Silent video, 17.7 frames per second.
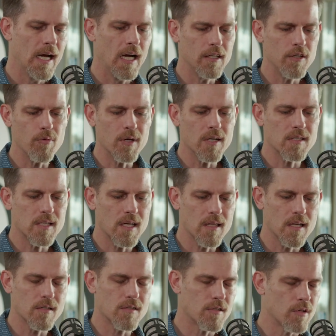I do want to say
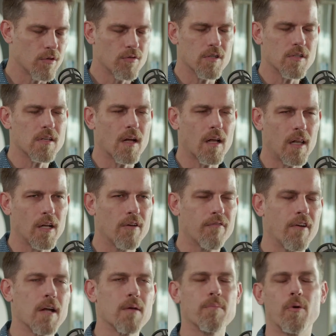this too, just a
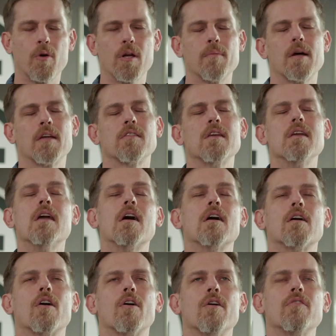clarifying point about the
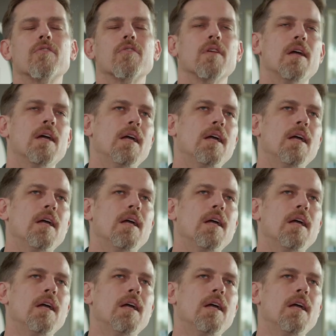young earth